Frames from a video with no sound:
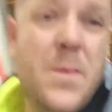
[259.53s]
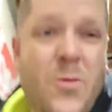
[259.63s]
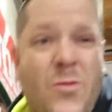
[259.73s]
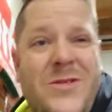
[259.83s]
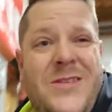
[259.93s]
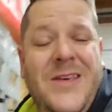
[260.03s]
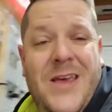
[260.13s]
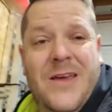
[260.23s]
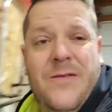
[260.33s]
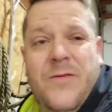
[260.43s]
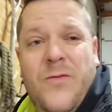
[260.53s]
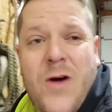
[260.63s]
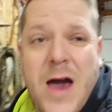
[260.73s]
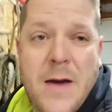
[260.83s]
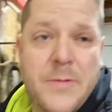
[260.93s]
We'll see what
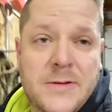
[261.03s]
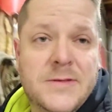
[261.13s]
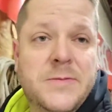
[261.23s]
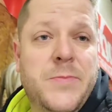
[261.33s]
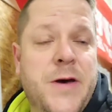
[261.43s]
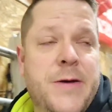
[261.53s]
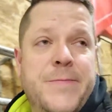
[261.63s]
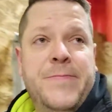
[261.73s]
happens, but